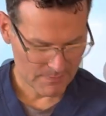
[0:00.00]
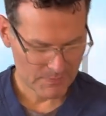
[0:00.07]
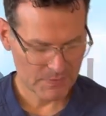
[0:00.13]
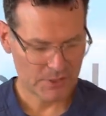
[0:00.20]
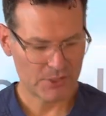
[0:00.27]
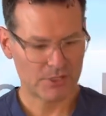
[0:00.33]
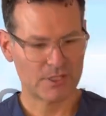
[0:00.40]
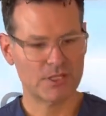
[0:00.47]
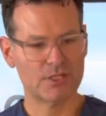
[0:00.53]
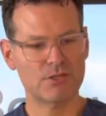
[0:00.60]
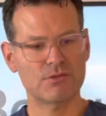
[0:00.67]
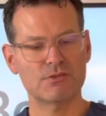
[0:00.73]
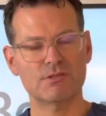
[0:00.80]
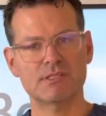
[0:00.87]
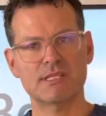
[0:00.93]
You're going to
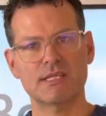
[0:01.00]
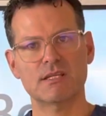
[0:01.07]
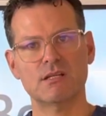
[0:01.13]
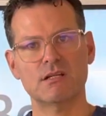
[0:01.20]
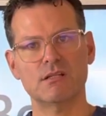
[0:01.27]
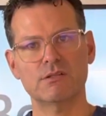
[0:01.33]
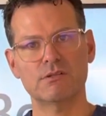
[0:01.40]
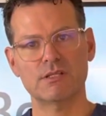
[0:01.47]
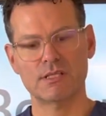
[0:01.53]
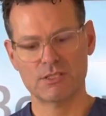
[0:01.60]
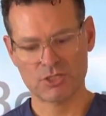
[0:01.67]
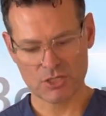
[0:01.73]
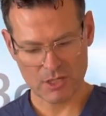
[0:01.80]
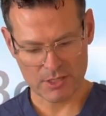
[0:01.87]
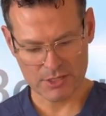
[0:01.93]
use the included
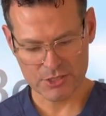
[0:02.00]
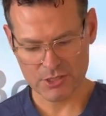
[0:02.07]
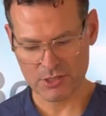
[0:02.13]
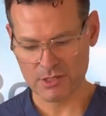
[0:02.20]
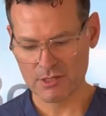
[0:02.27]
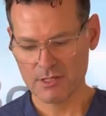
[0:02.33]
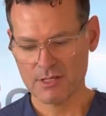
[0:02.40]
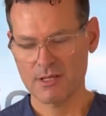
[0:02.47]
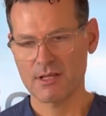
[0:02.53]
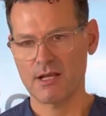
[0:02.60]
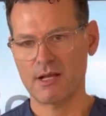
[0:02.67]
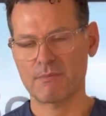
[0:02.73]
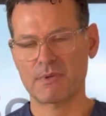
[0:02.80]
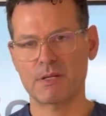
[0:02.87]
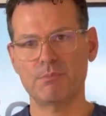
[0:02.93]
charger.
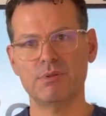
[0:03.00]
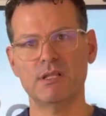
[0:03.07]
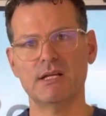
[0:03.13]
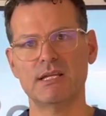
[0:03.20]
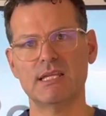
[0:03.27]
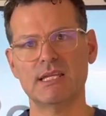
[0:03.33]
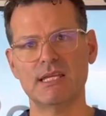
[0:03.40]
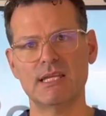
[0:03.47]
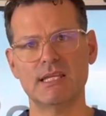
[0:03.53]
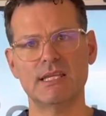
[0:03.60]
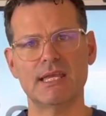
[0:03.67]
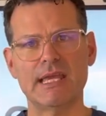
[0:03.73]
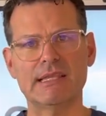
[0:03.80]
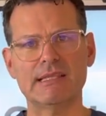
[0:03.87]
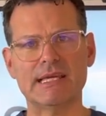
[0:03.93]
I'm going to plug it in
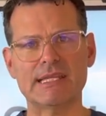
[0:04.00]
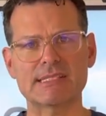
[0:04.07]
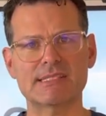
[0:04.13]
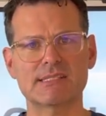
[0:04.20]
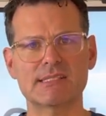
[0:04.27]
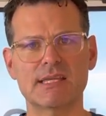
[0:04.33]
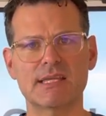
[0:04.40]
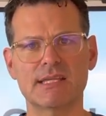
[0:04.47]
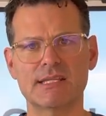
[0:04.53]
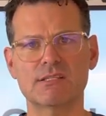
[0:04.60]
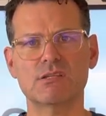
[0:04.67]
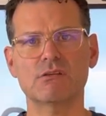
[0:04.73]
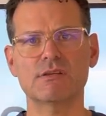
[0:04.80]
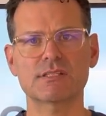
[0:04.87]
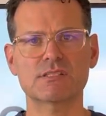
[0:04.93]
and let it sit
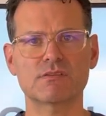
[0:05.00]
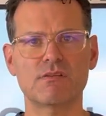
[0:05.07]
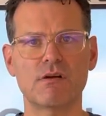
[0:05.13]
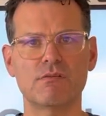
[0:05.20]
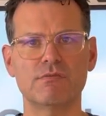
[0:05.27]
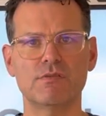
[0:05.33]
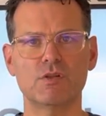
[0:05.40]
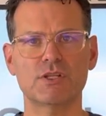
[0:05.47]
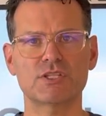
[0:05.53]
until it's fully